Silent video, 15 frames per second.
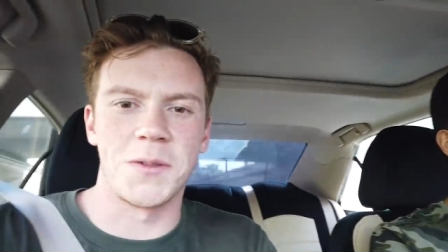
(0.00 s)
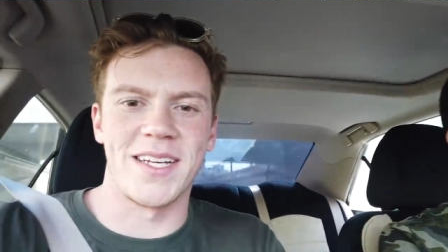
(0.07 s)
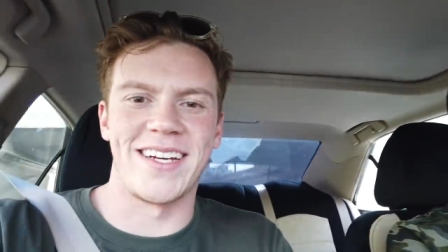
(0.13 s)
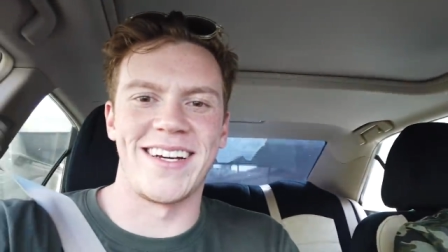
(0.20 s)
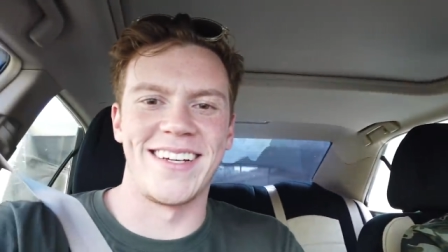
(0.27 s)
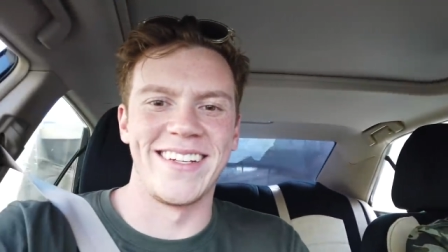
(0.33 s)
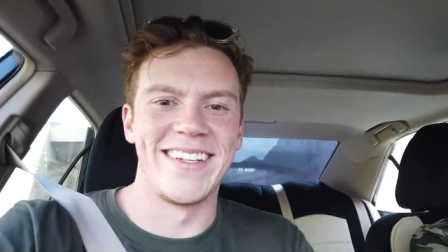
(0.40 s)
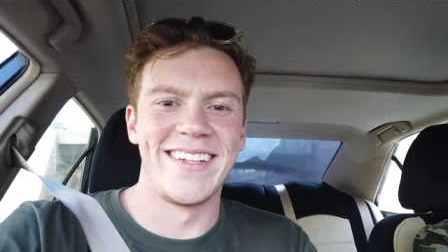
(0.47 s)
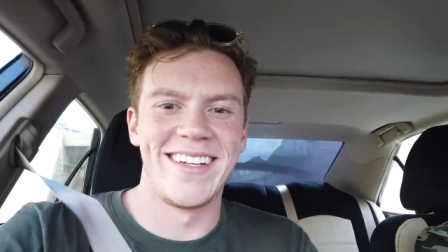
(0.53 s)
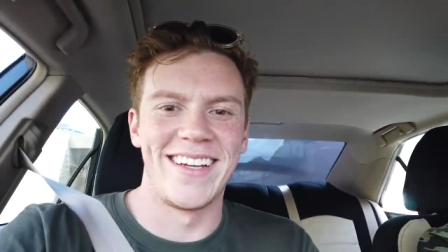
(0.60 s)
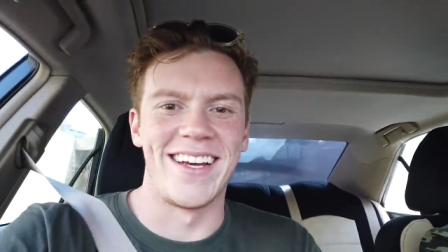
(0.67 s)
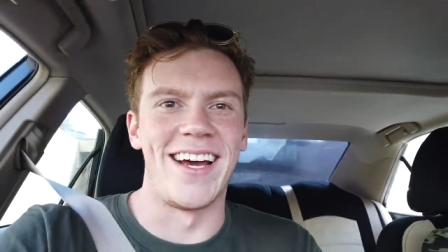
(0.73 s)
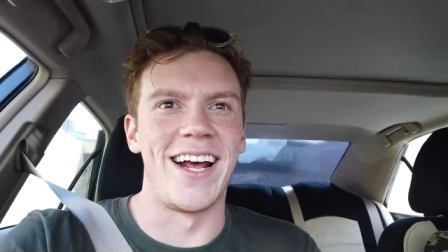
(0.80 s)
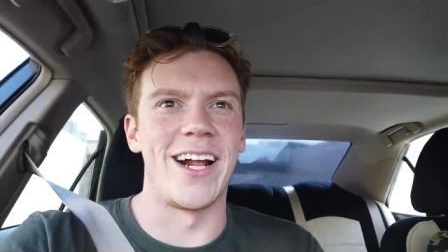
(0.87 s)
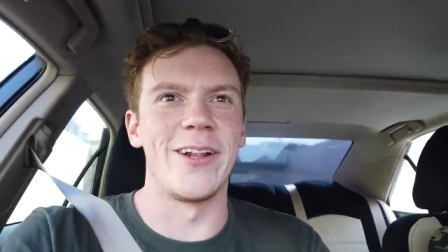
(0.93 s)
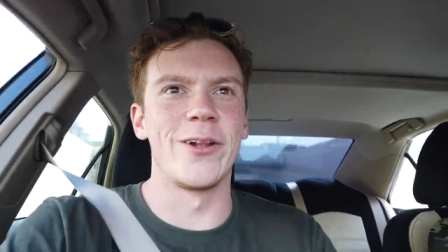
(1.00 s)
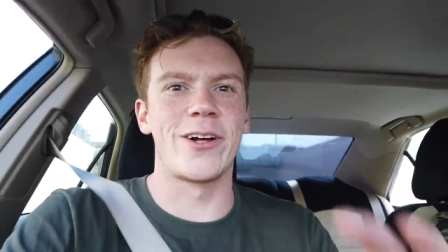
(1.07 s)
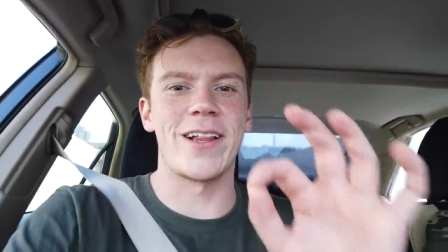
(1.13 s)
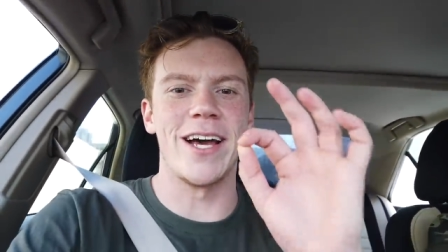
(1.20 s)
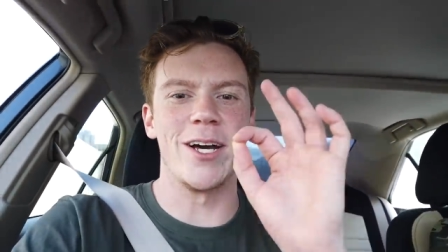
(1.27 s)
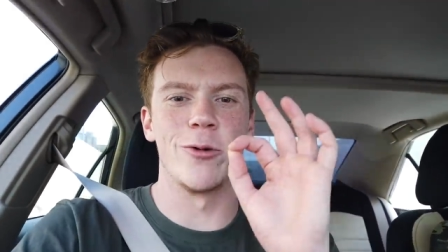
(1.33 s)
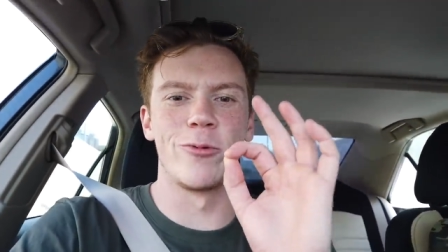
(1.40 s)
Okay. And I
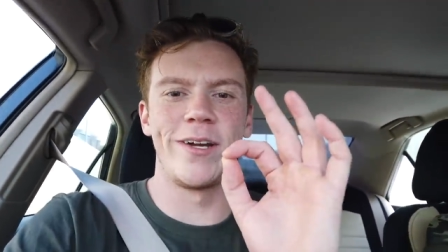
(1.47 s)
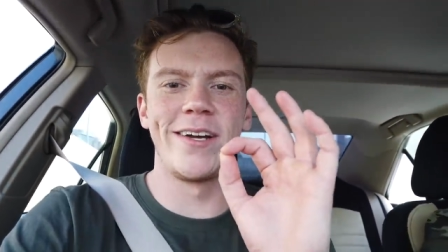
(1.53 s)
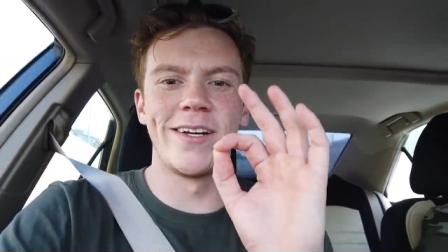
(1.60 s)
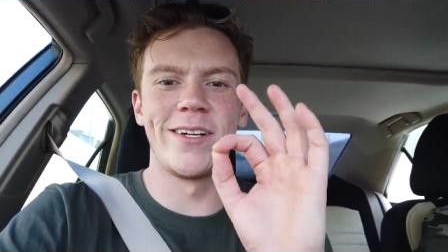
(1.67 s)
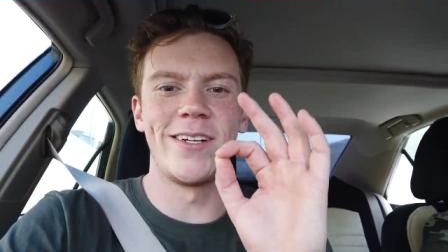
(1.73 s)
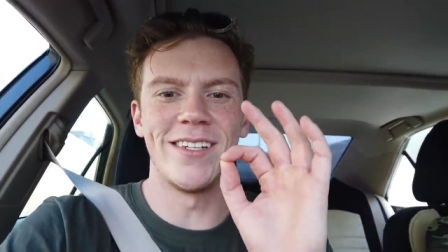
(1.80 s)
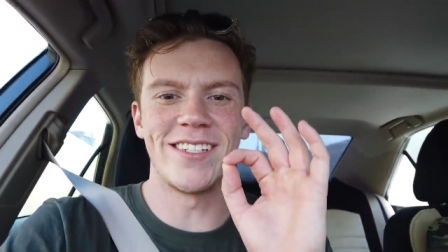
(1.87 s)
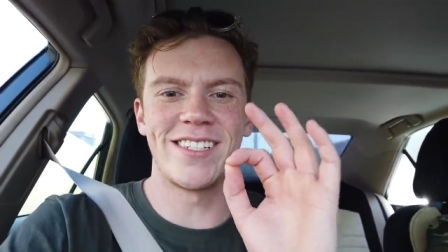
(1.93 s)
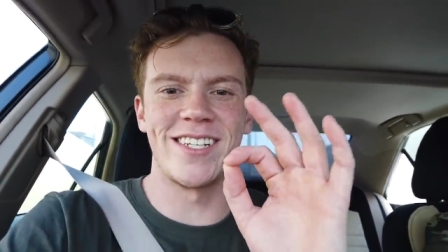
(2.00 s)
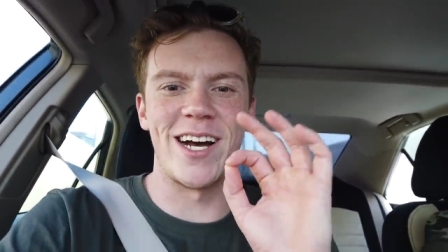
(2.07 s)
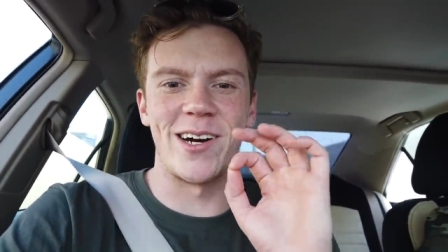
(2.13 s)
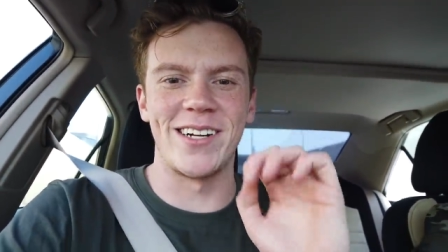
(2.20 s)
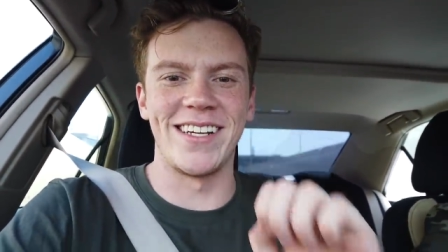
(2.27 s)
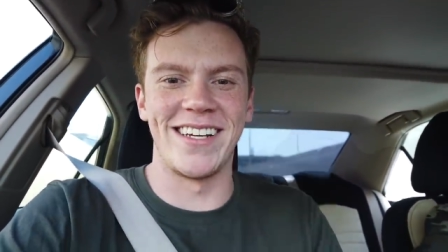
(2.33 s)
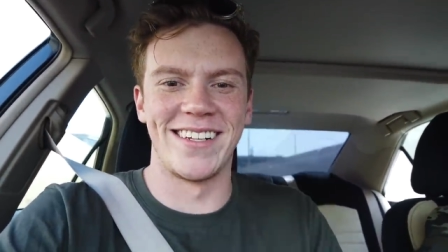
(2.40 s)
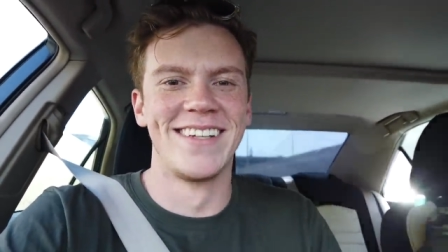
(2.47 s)
look like a real Saudi.